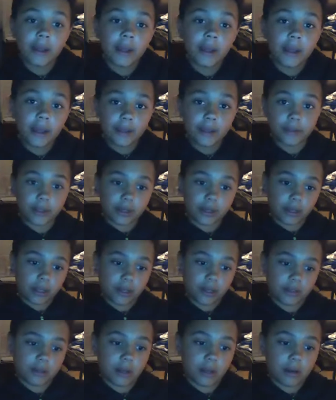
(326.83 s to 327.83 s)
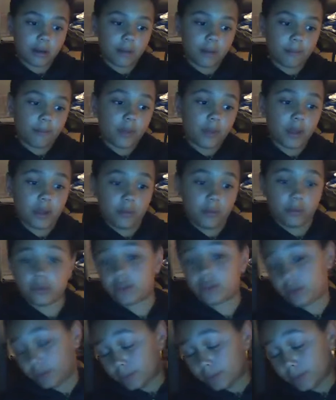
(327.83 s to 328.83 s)
And then I got a second plate,
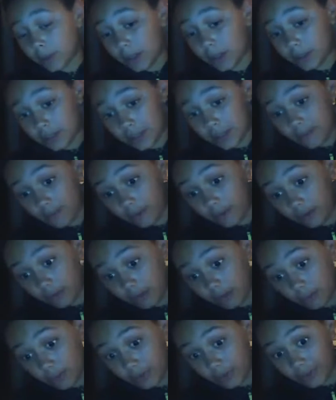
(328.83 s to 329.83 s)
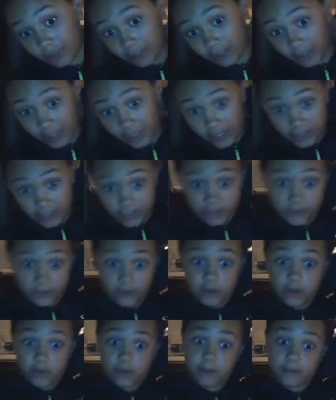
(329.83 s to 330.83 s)
which is relatively normal, and I got
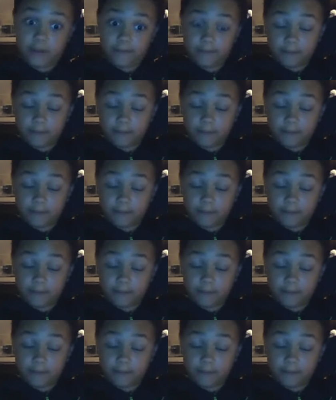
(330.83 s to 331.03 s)
dessert.